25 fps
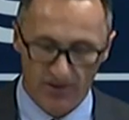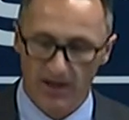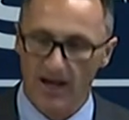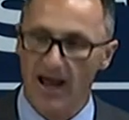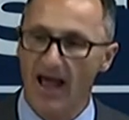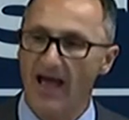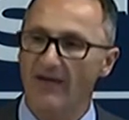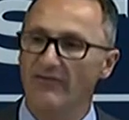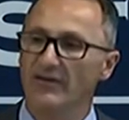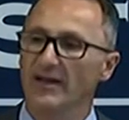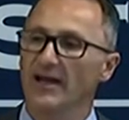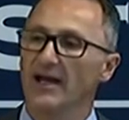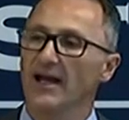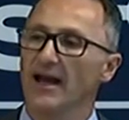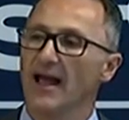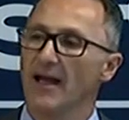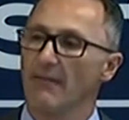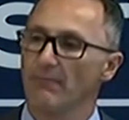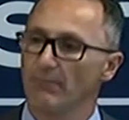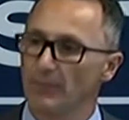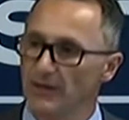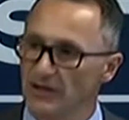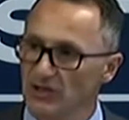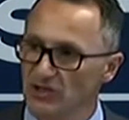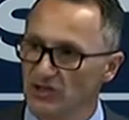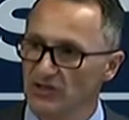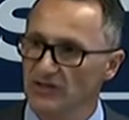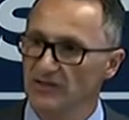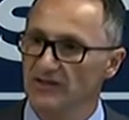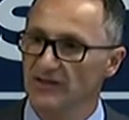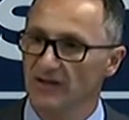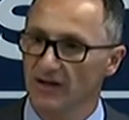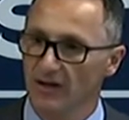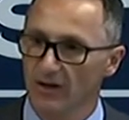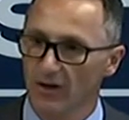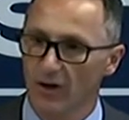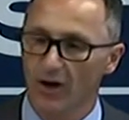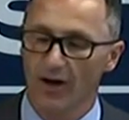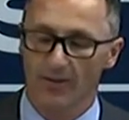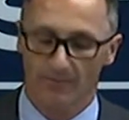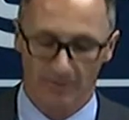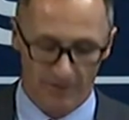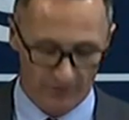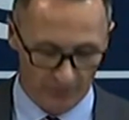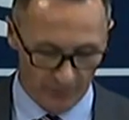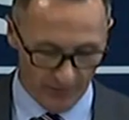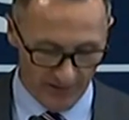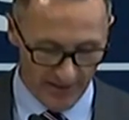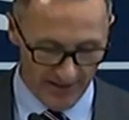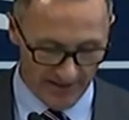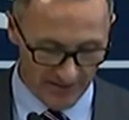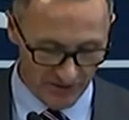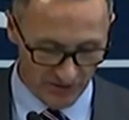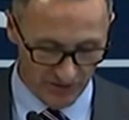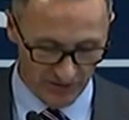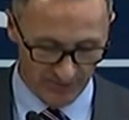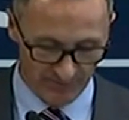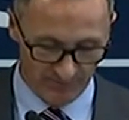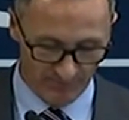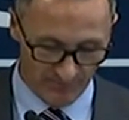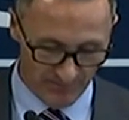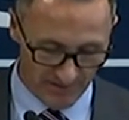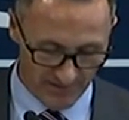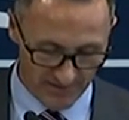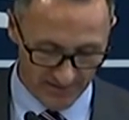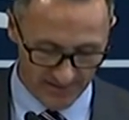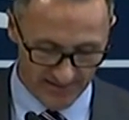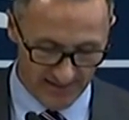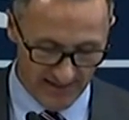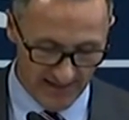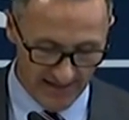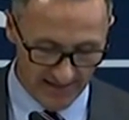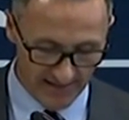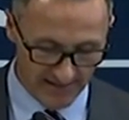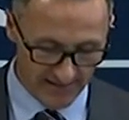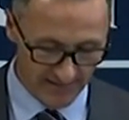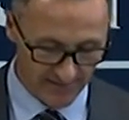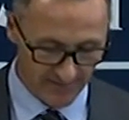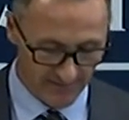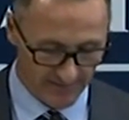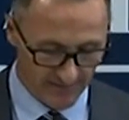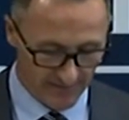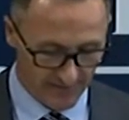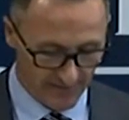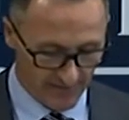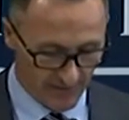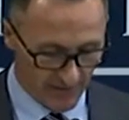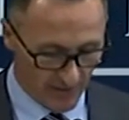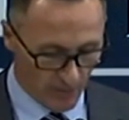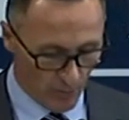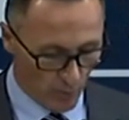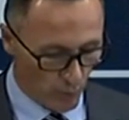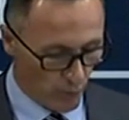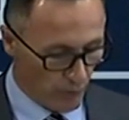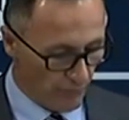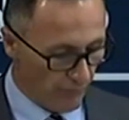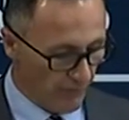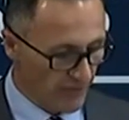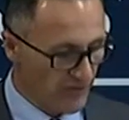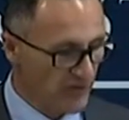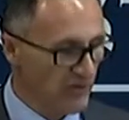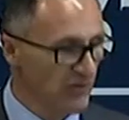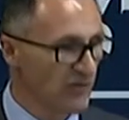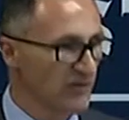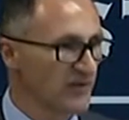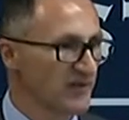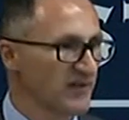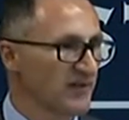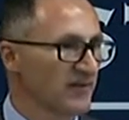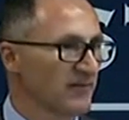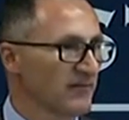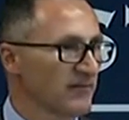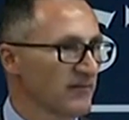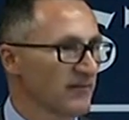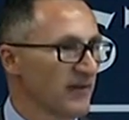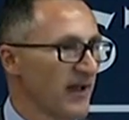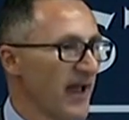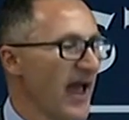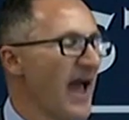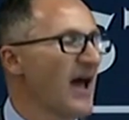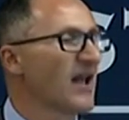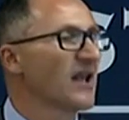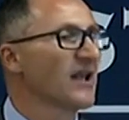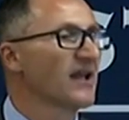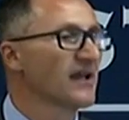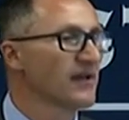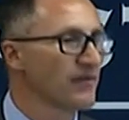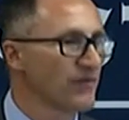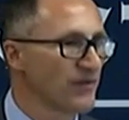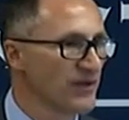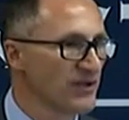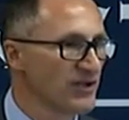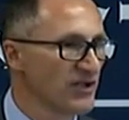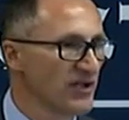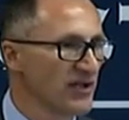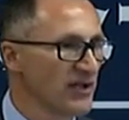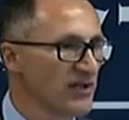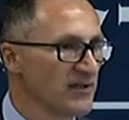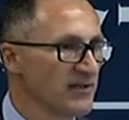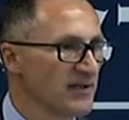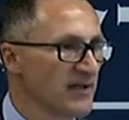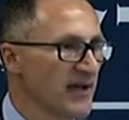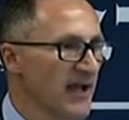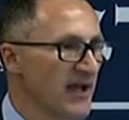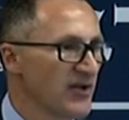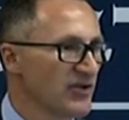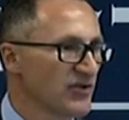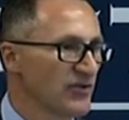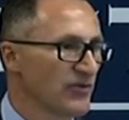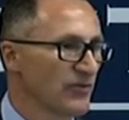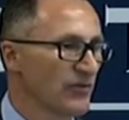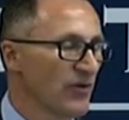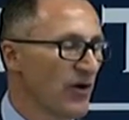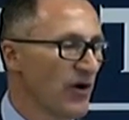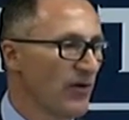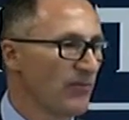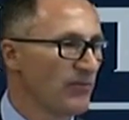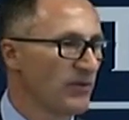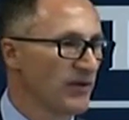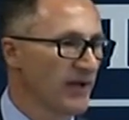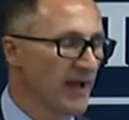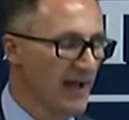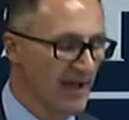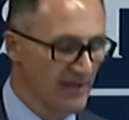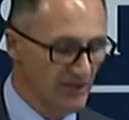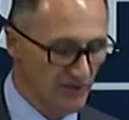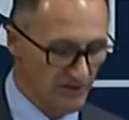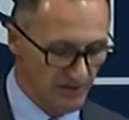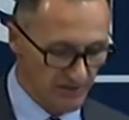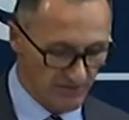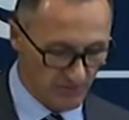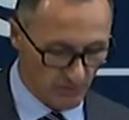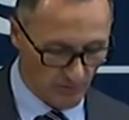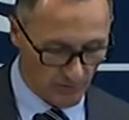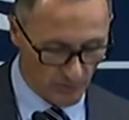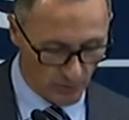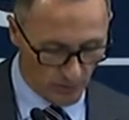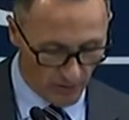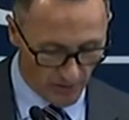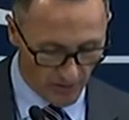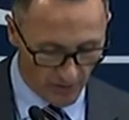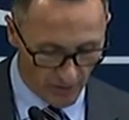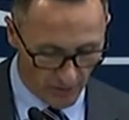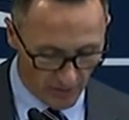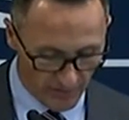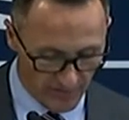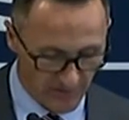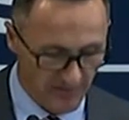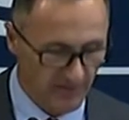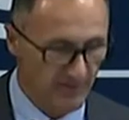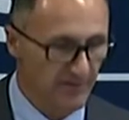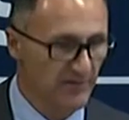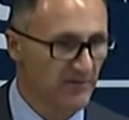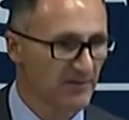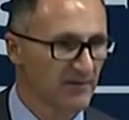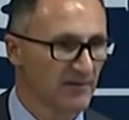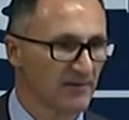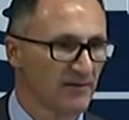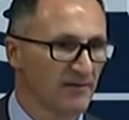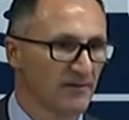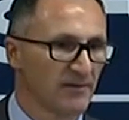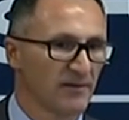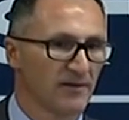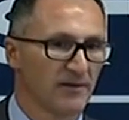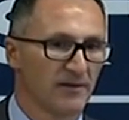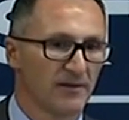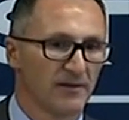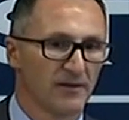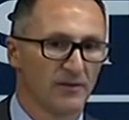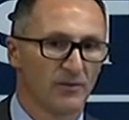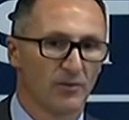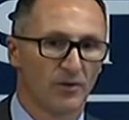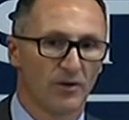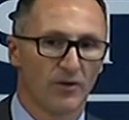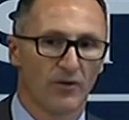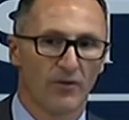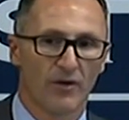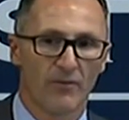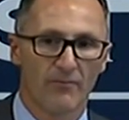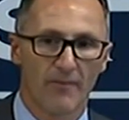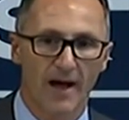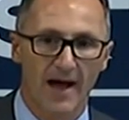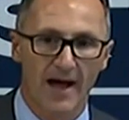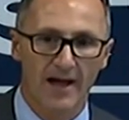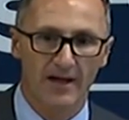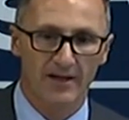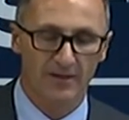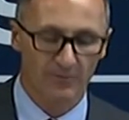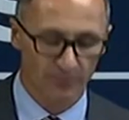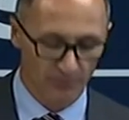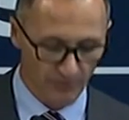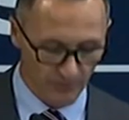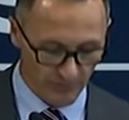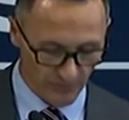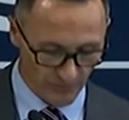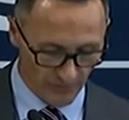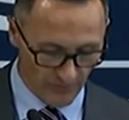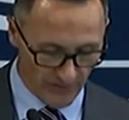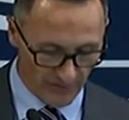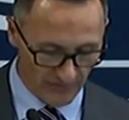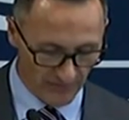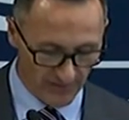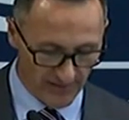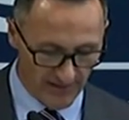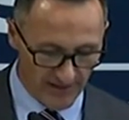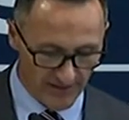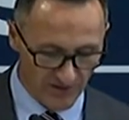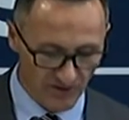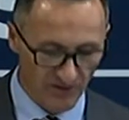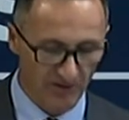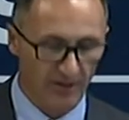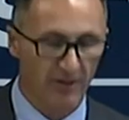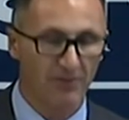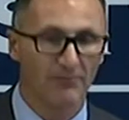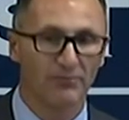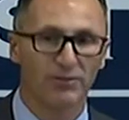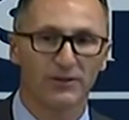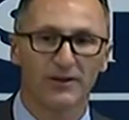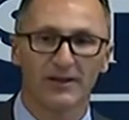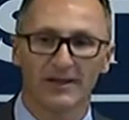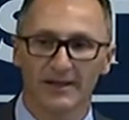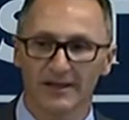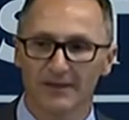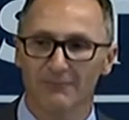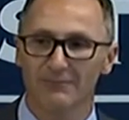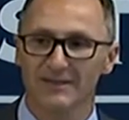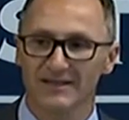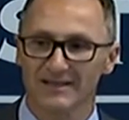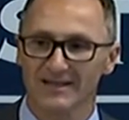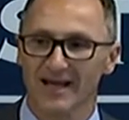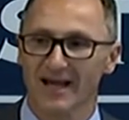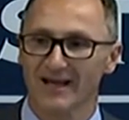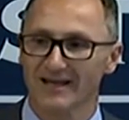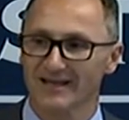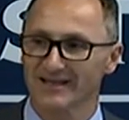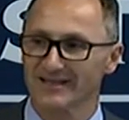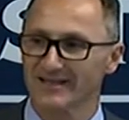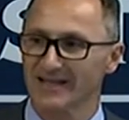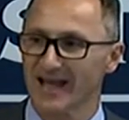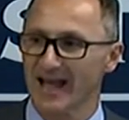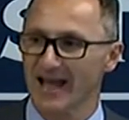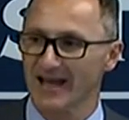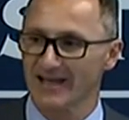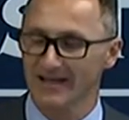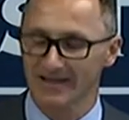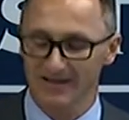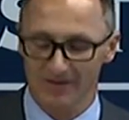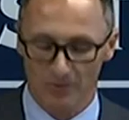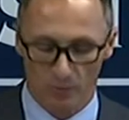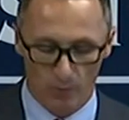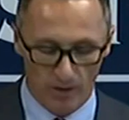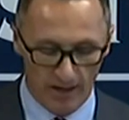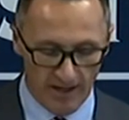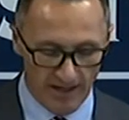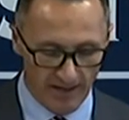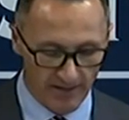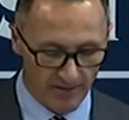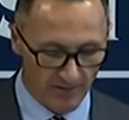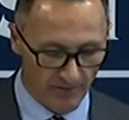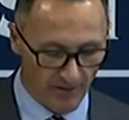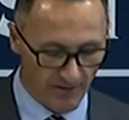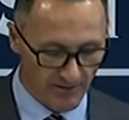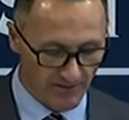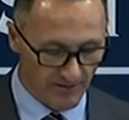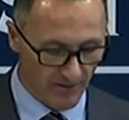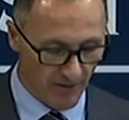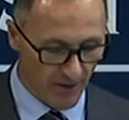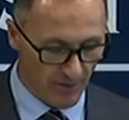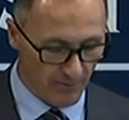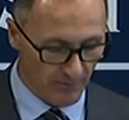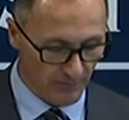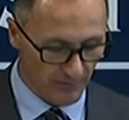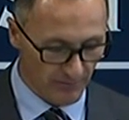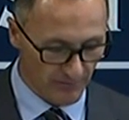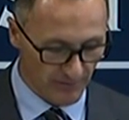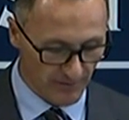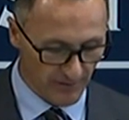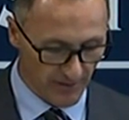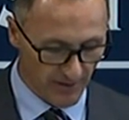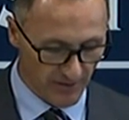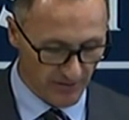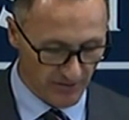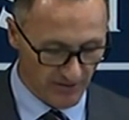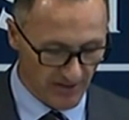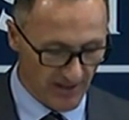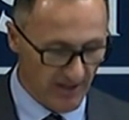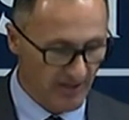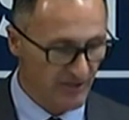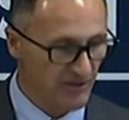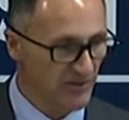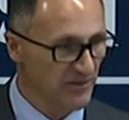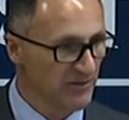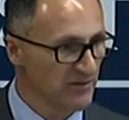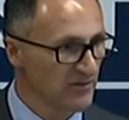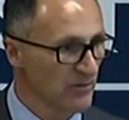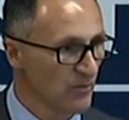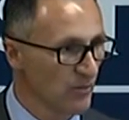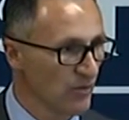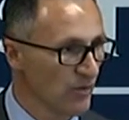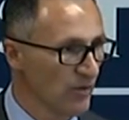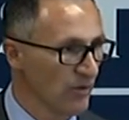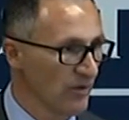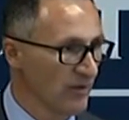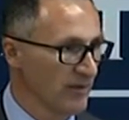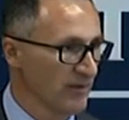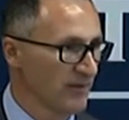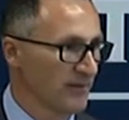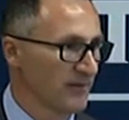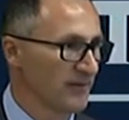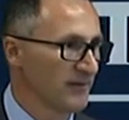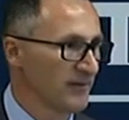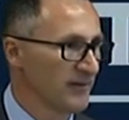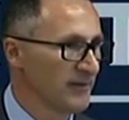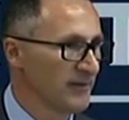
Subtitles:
that having an ambitious climate reduction target would reduce our leverage in international obligations. Well, what nonsense. What a remarkable revelation, completely misunderstanding the way those global negotiations work.